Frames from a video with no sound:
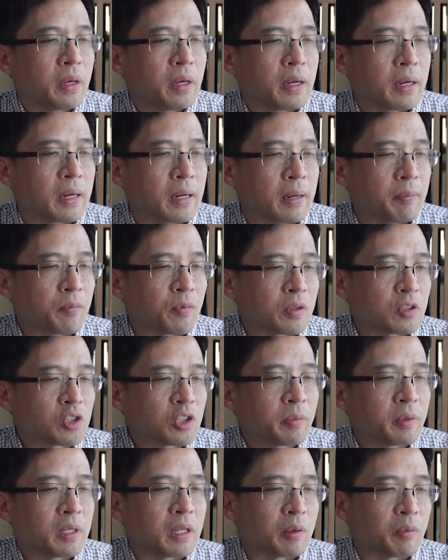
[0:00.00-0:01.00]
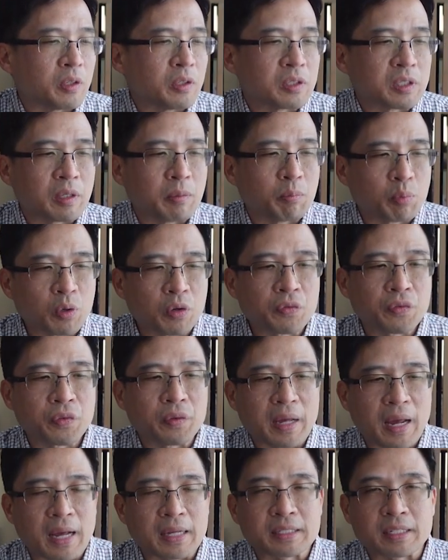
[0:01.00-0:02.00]
We're assuming that we're using
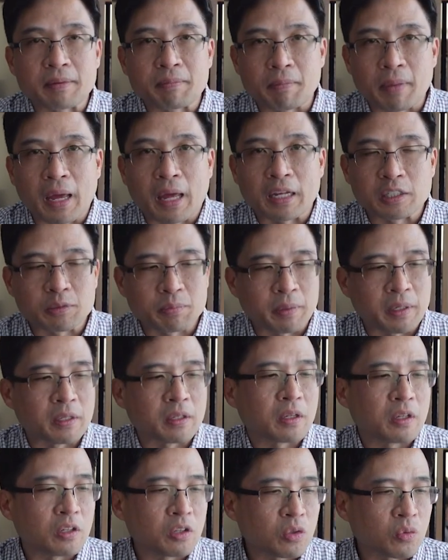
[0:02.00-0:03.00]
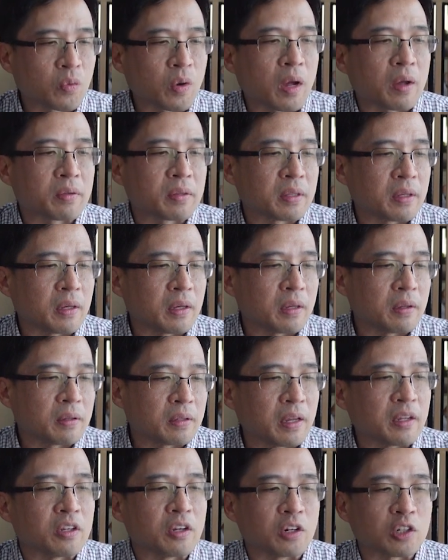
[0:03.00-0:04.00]
Brookfield Asset Management throughout the
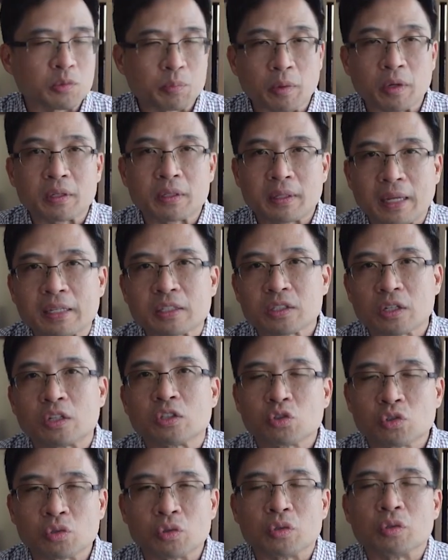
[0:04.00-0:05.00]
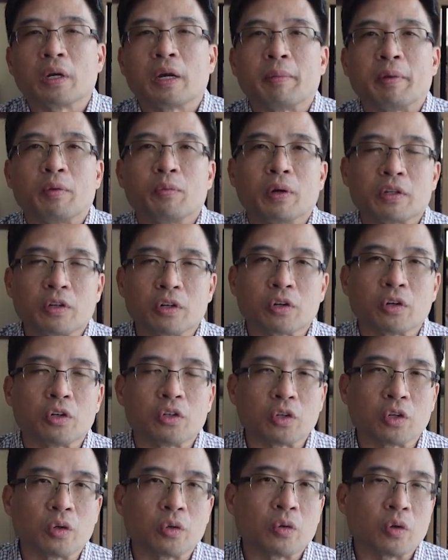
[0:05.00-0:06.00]
10 years, but that's not true. I mean, what they're
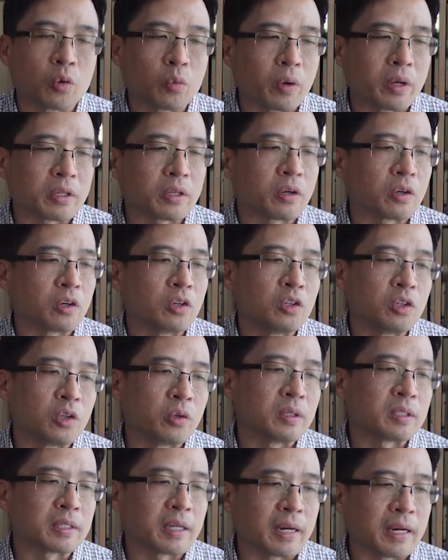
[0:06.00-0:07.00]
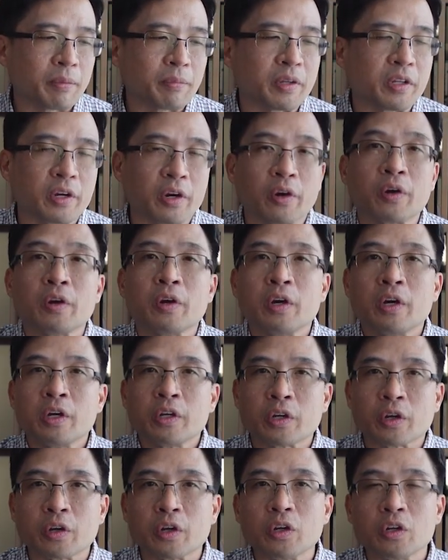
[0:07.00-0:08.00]
going to do is that every year
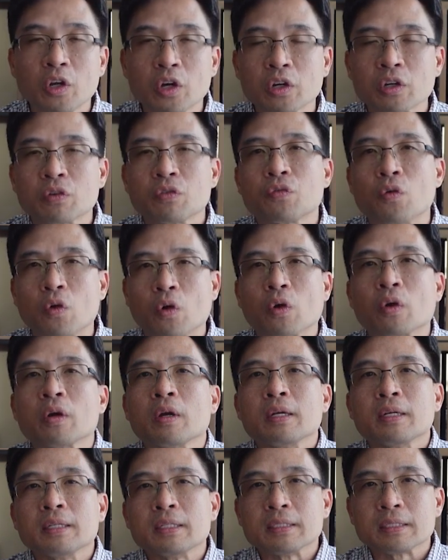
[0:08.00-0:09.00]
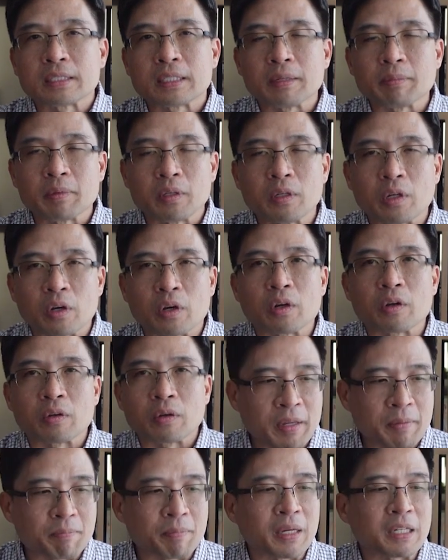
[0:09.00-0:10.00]
they're going to look for
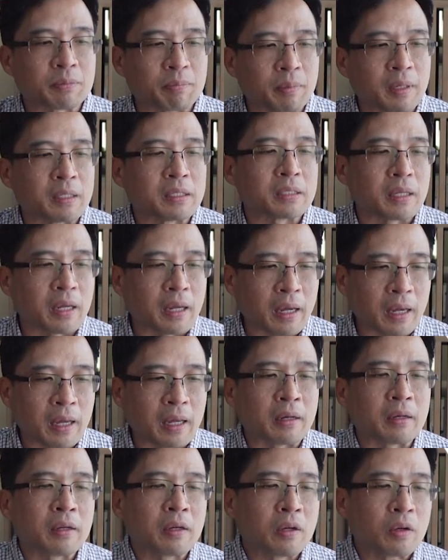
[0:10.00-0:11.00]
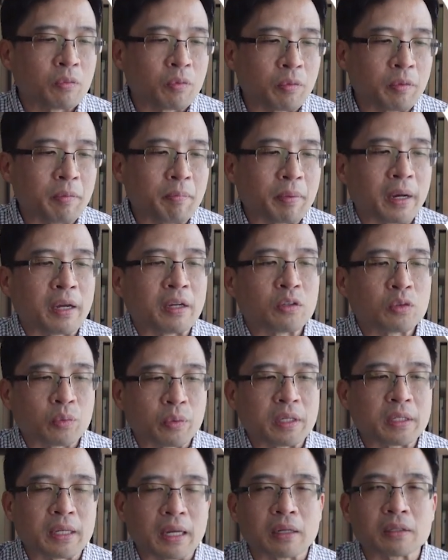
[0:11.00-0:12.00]
similar investments and we'll be buying
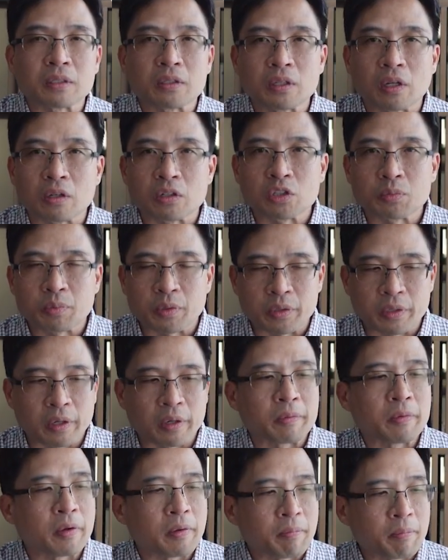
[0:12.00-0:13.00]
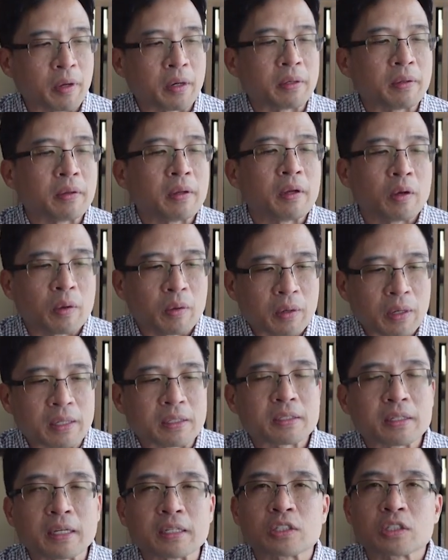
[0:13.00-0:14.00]
$20,000 per year. But
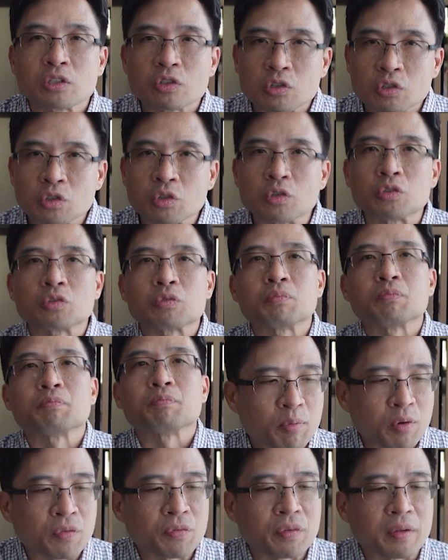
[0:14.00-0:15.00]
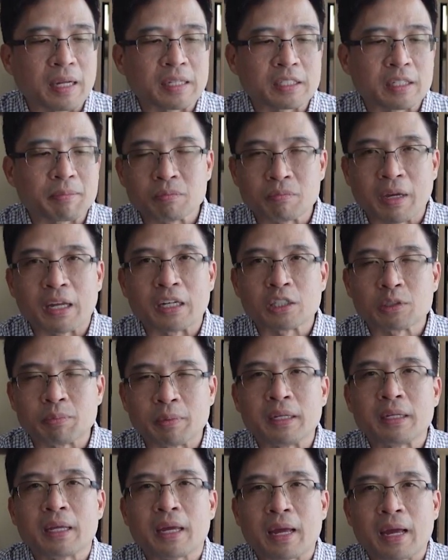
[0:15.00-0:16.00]
let's just use Brookfield Asset
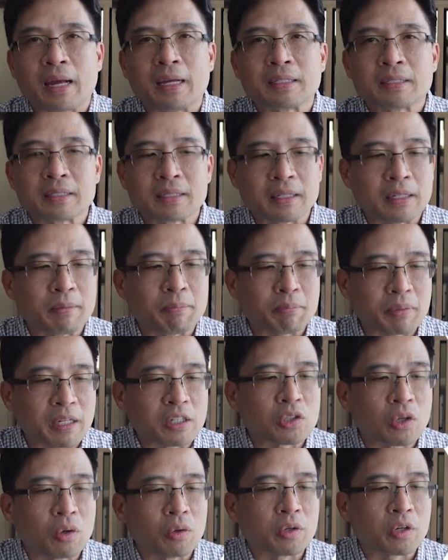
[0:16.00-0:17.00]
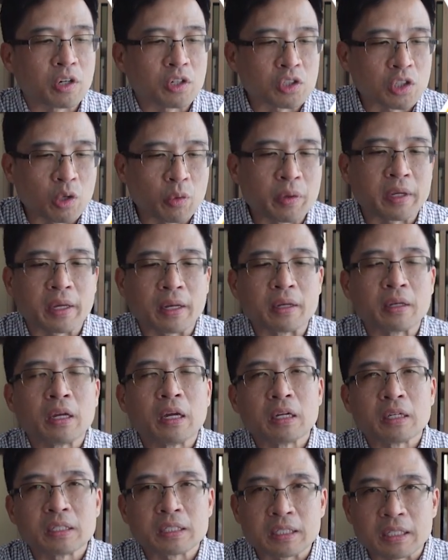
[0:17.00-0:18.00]
Management as the placeholder here so we can
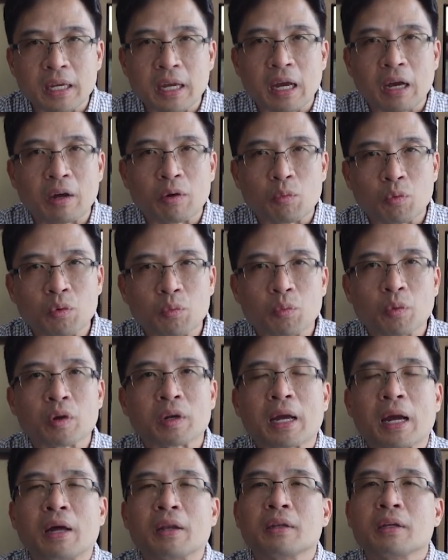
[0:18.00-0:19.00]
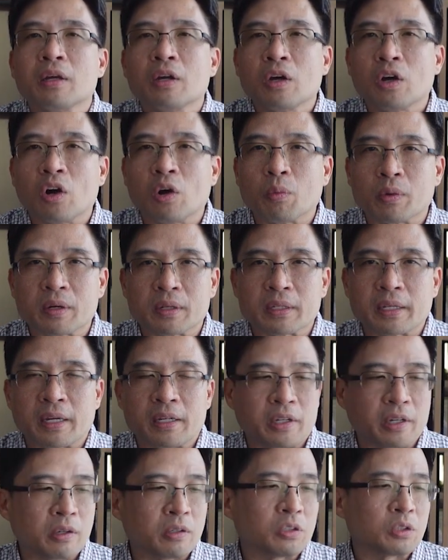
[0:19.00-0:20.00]
see how it would work out over the
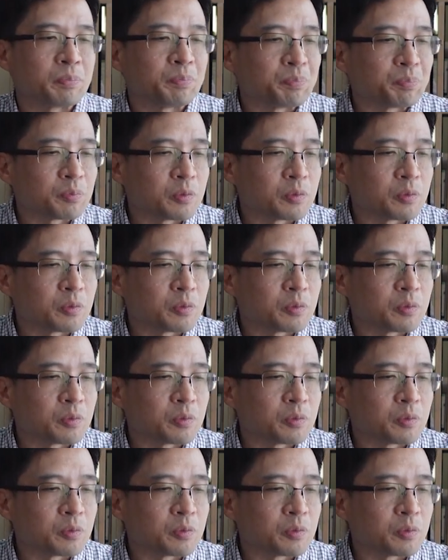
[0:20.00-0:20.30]
10 years.